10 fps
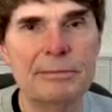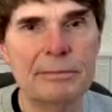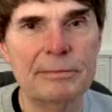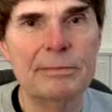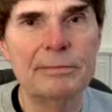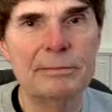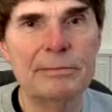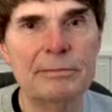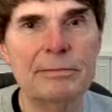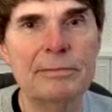
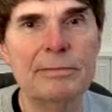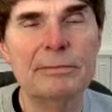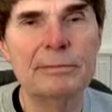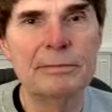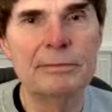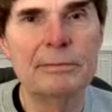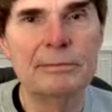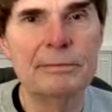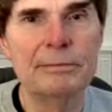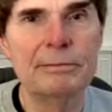
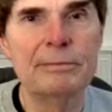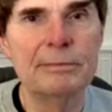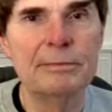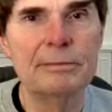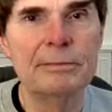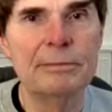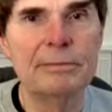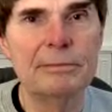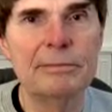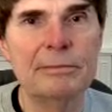
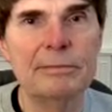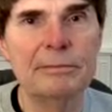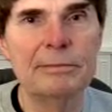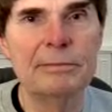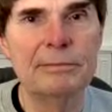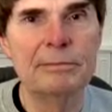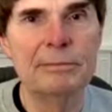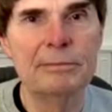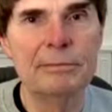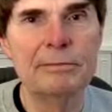
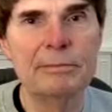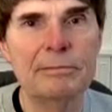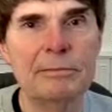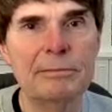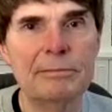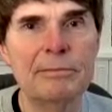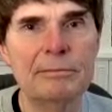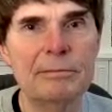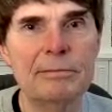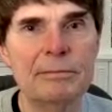
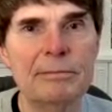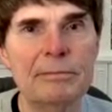(not speaking)